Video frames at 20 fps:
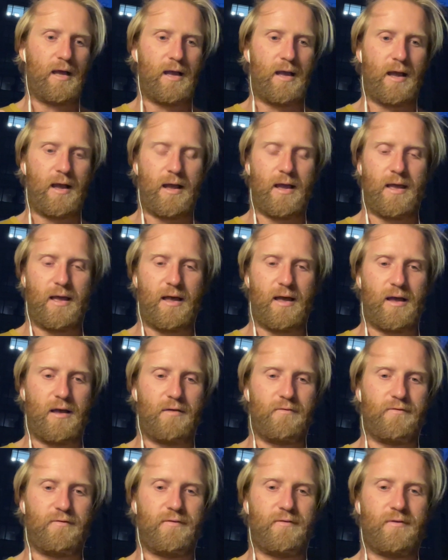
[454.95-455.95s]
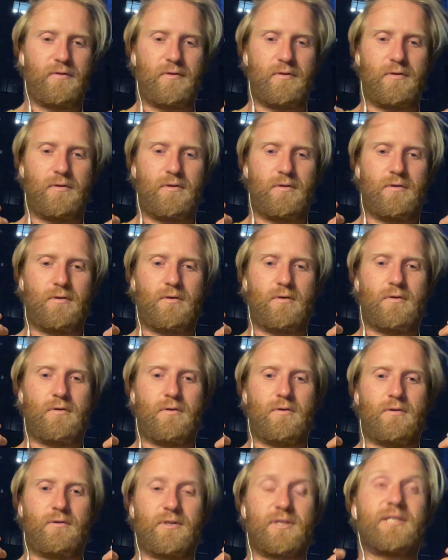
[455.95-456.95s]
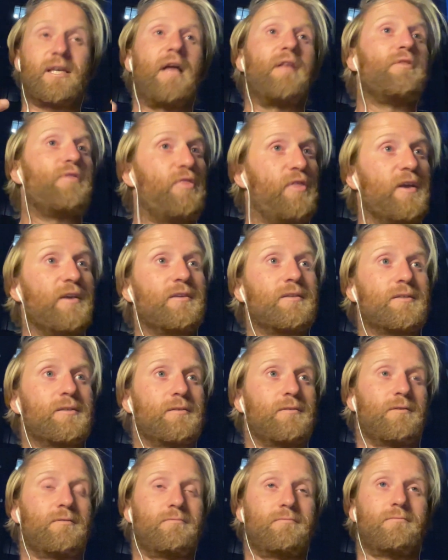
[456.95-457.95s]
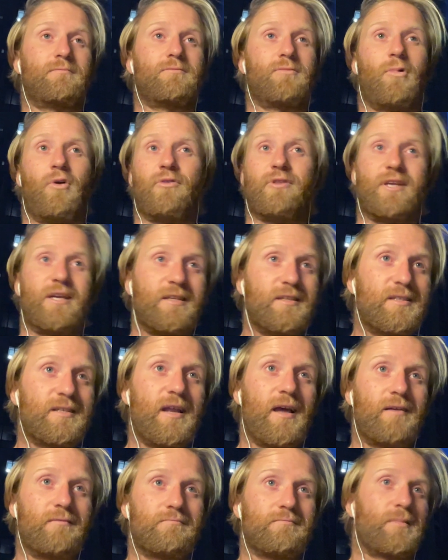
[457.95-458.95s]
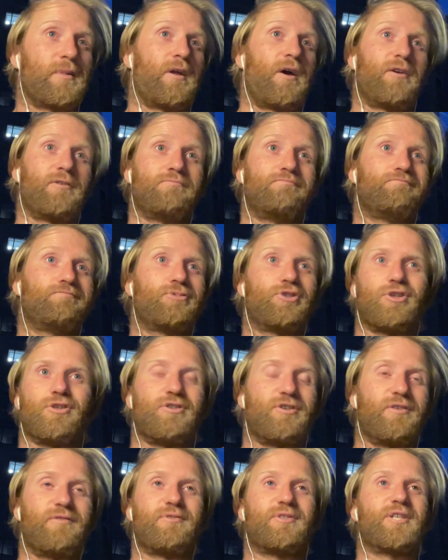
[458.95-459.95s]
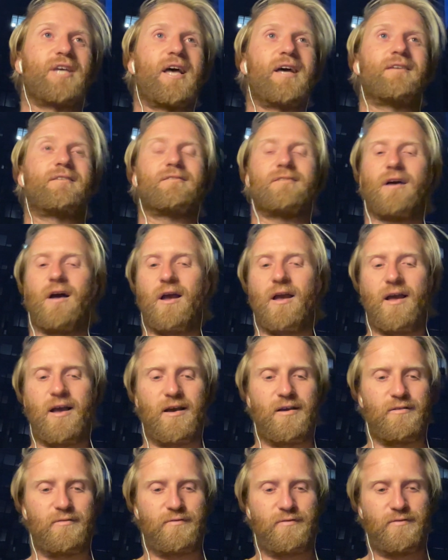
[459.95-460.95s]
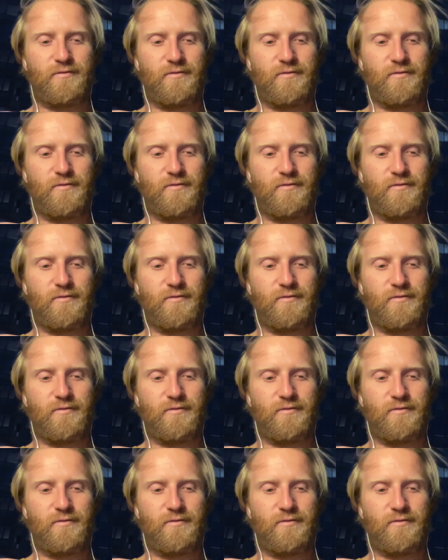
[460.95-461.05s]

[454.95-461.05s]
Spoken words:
I have said things on the internet that I shouldn't have said. I have